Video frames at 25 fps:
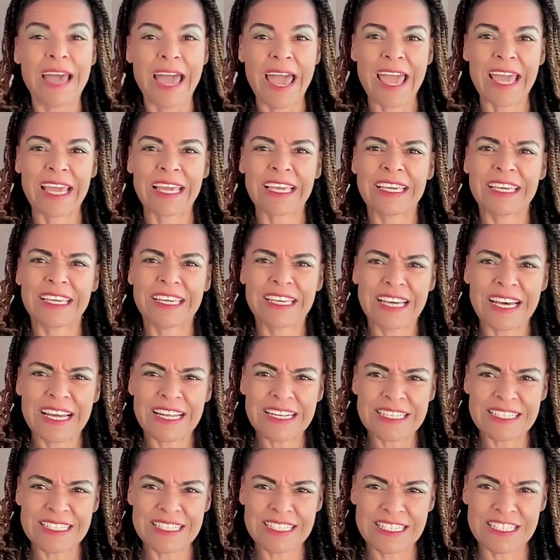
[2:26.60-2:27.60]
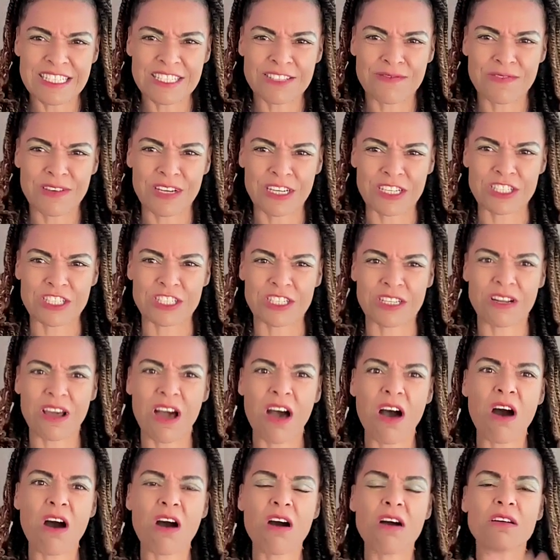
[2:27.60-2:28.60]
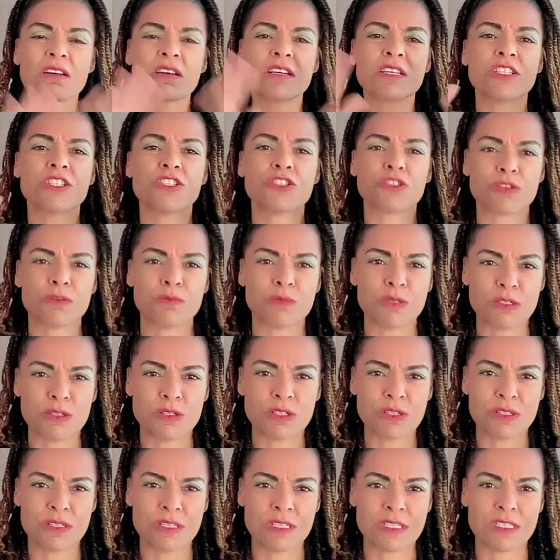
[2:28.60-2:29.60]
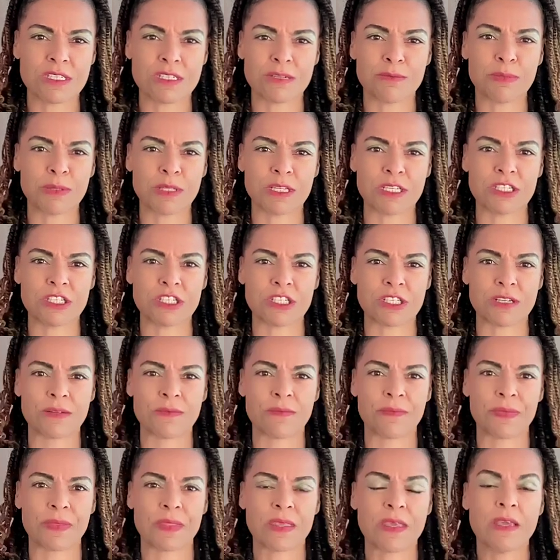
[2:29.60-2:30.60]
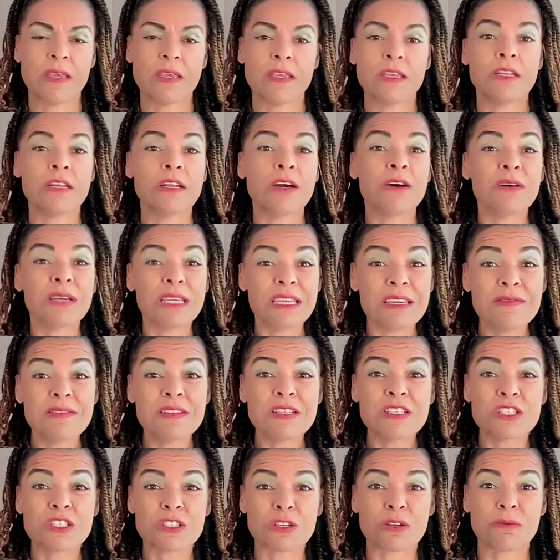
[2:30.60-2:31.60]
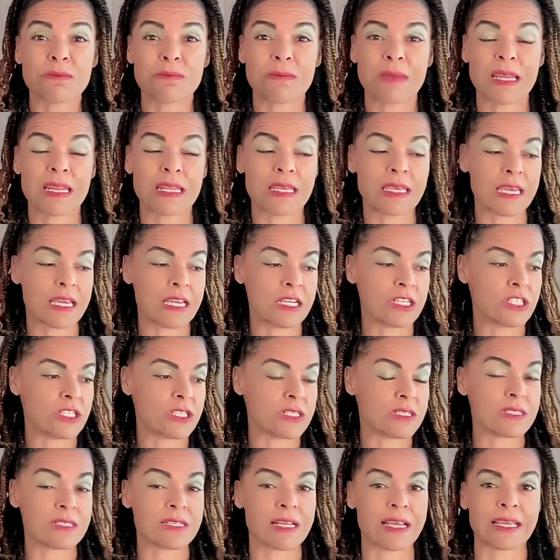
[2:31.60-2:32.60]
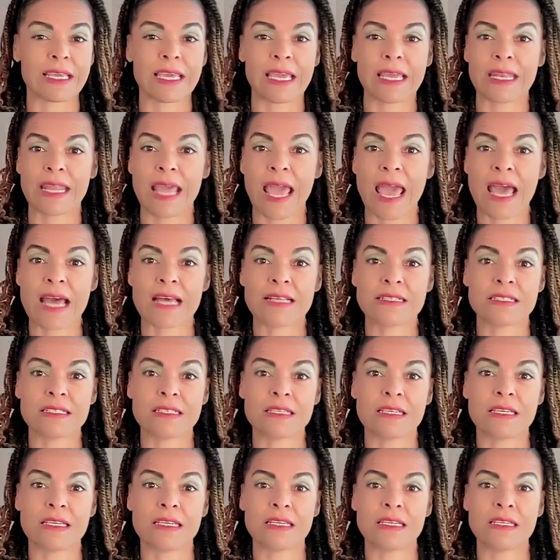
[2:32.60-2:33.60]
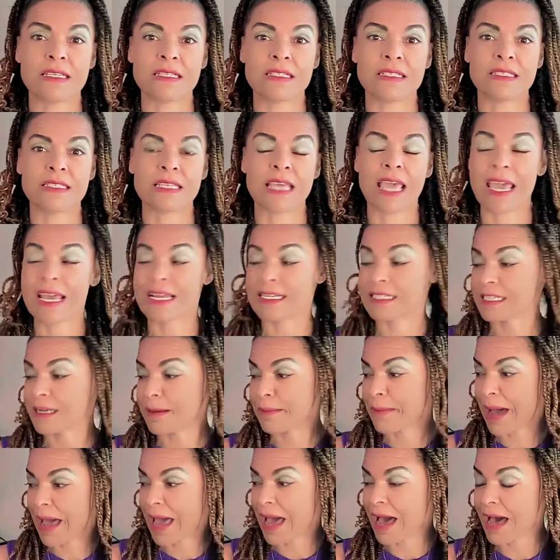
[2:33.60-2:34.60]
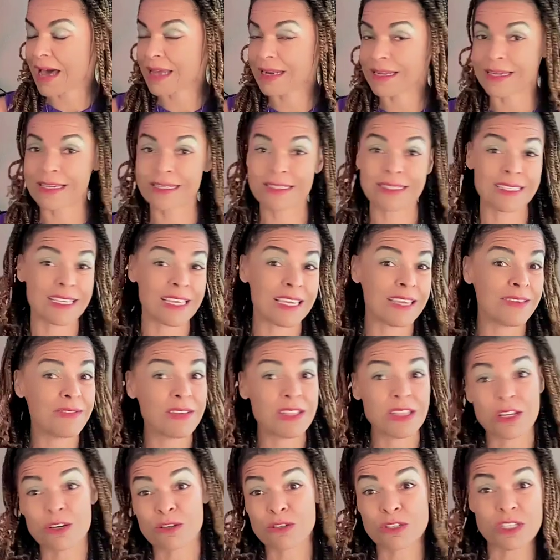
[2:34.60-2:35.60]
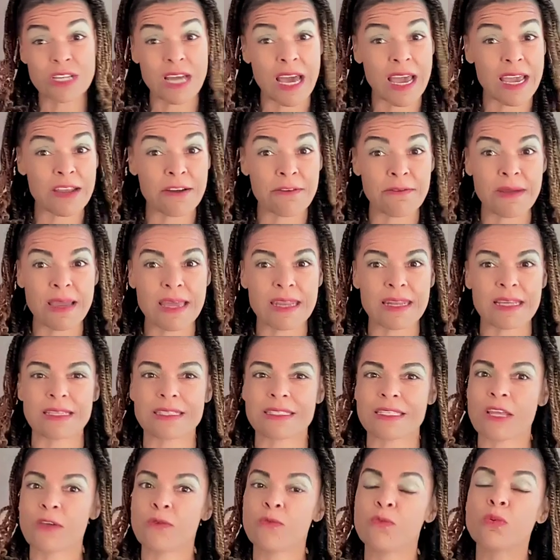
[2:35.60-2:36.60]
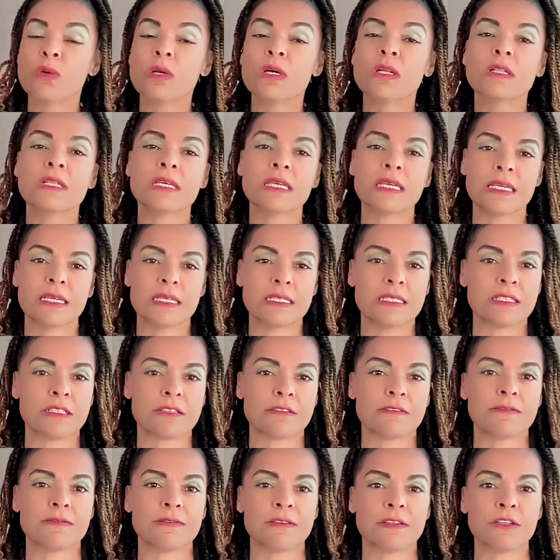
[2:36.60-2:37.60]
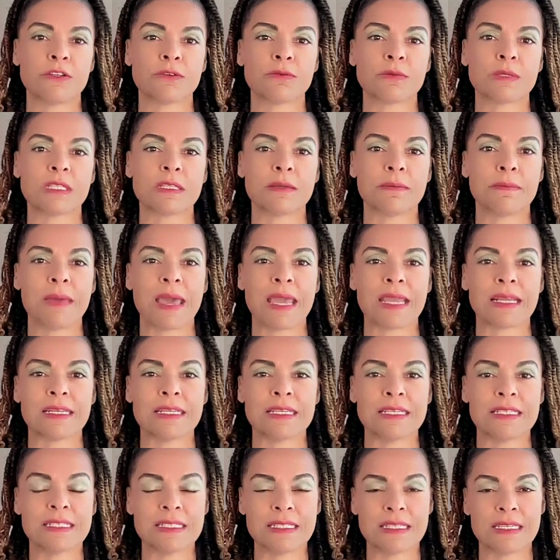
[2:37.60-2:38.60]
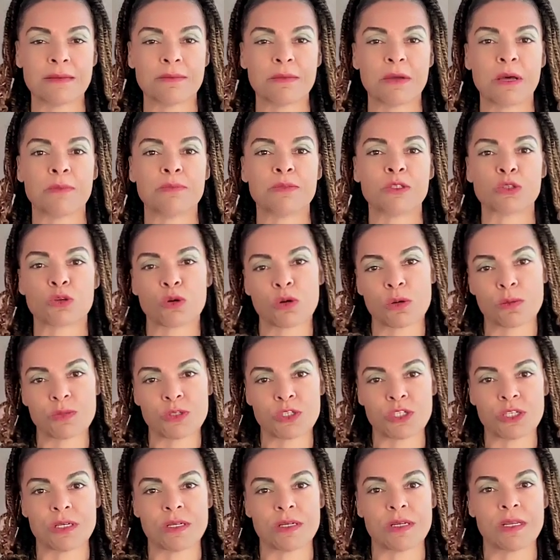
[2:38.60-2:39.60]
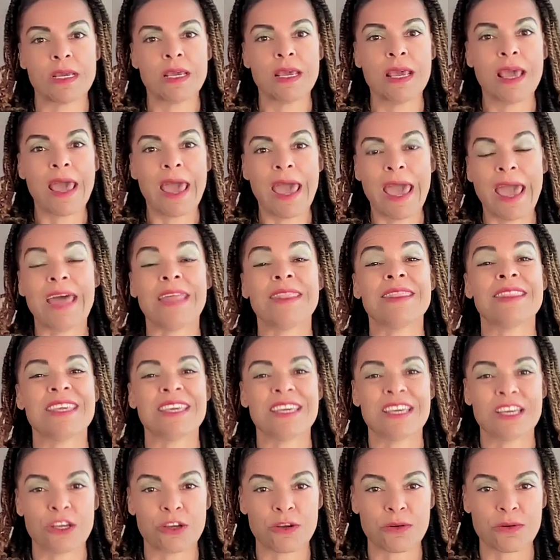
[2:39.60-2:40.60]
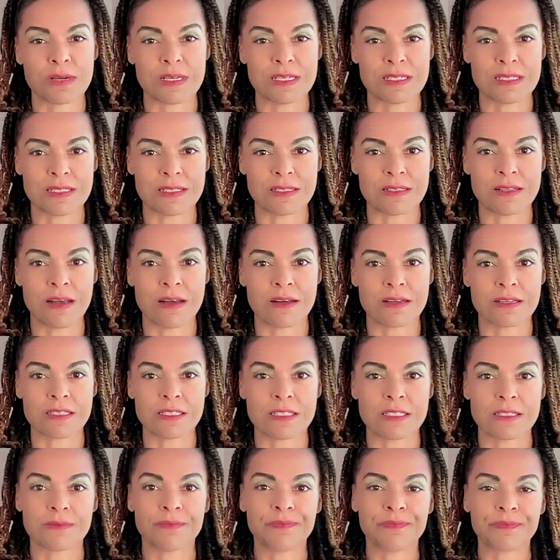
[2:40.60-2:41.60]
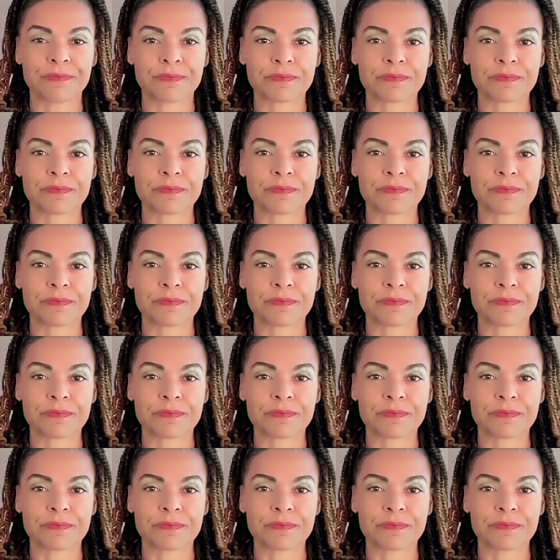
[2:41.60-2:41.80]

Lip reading: and gut dysfunction all contribute to this depletion. Even certain medications like antacids, antibiotics, even those diuretics, they really interfere with the magnesium absorption and the increased loss.